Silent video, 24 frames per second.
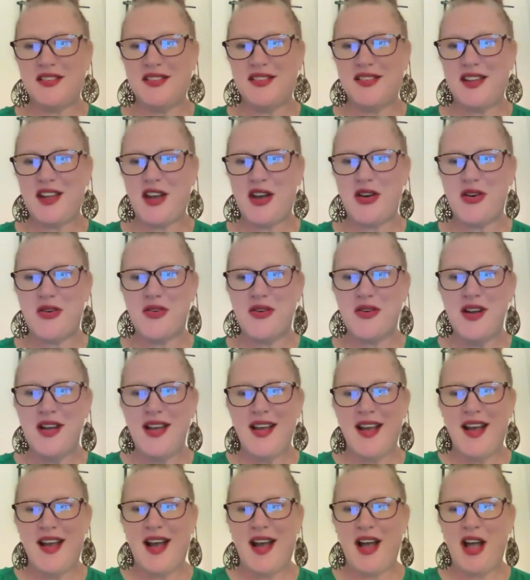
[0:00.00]
So
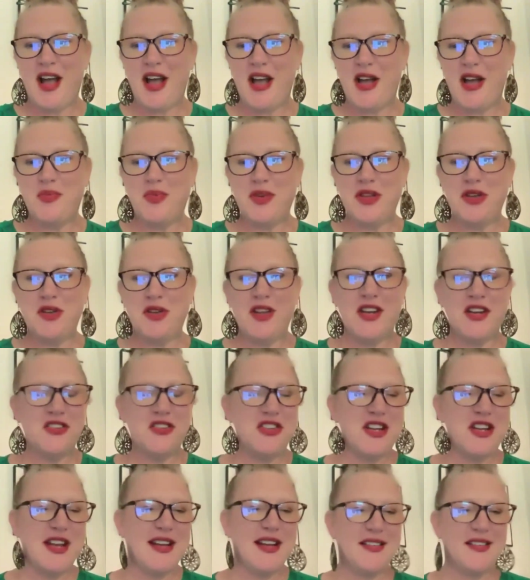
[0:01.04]
when you get a
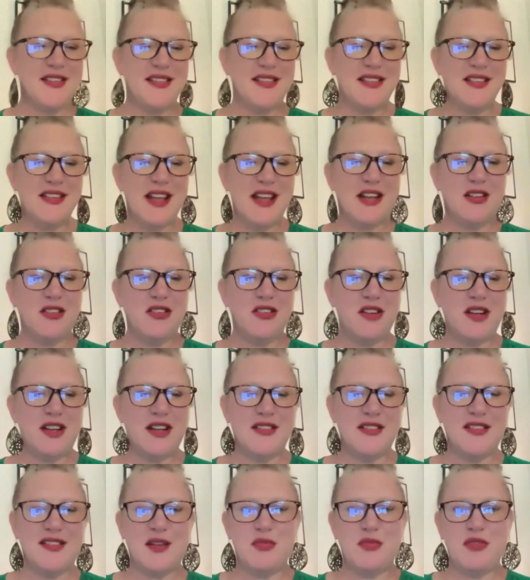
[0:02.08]
chance to take a look
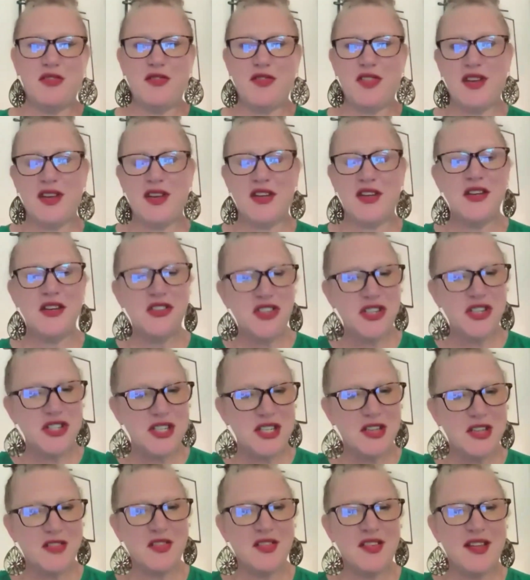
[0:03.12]
at some of the
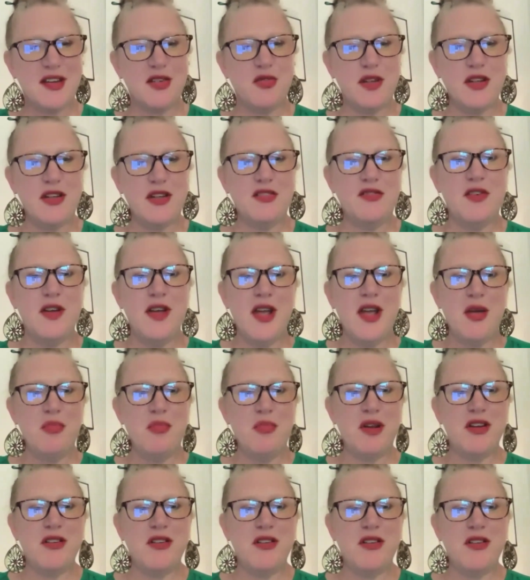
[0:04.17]
initiatives that we've
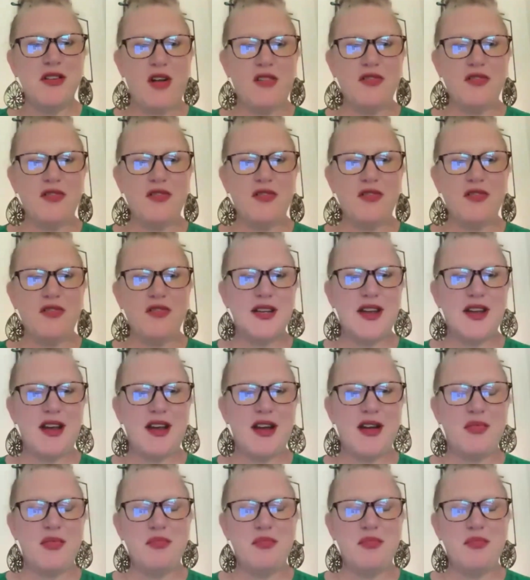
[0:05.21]
been involved in,